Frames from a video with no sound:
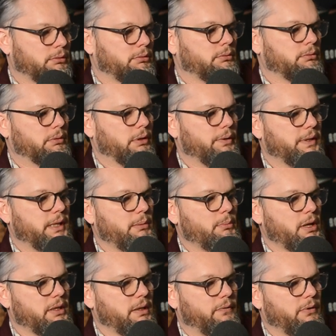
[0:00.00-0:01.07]
don't see
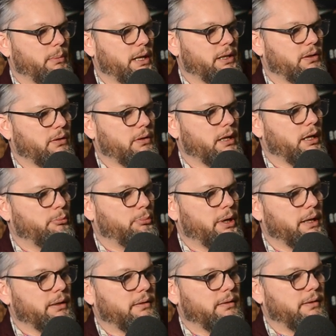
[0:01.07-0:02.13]
much information on here,
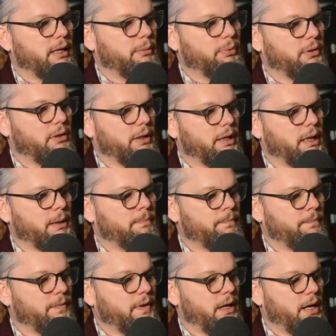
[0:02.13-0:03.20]
but typically
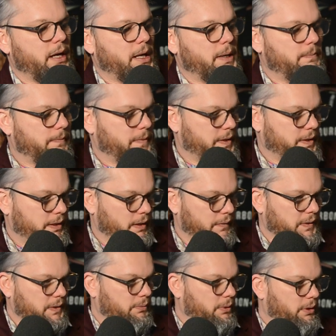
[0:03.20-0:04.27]
um, stuff
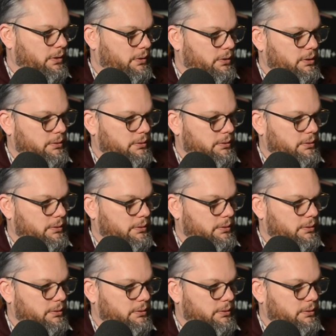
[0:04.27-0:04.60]
is really good.